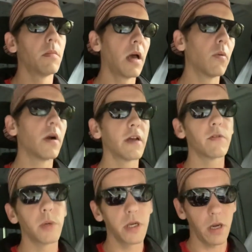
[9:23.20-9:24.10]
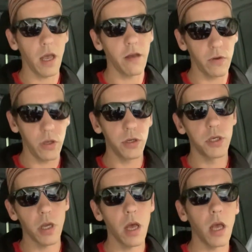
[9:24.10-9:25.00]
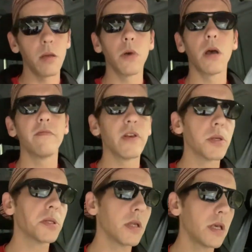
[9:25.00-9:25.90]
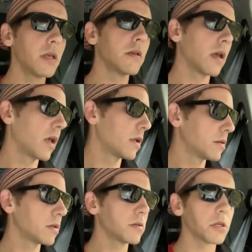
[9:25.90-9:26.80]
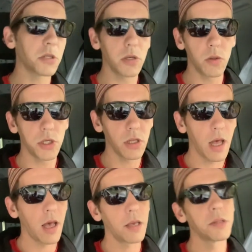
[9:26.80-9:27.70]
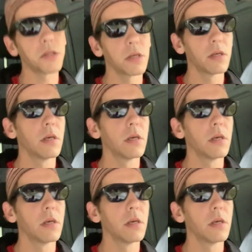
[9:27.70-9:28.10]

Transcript: I want everybody to have a good time, obviously, and to socialize,